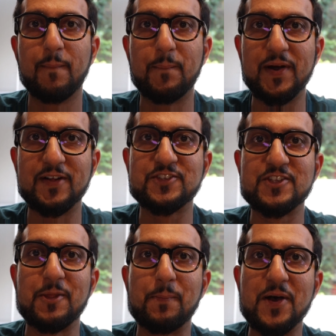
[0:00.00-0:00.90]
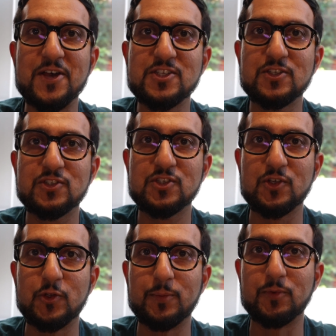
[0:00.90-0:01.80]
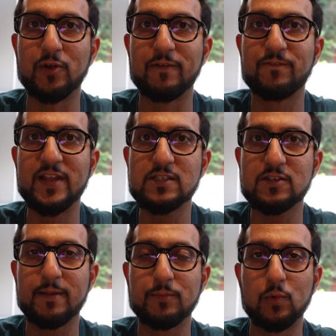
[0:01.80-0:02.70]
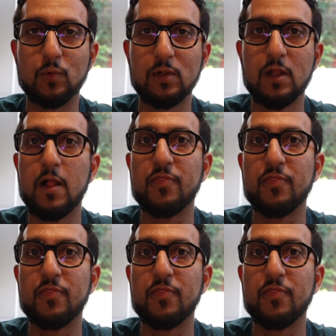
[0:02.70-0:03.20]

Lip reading: But to the person to whom you're on a FaceTime call,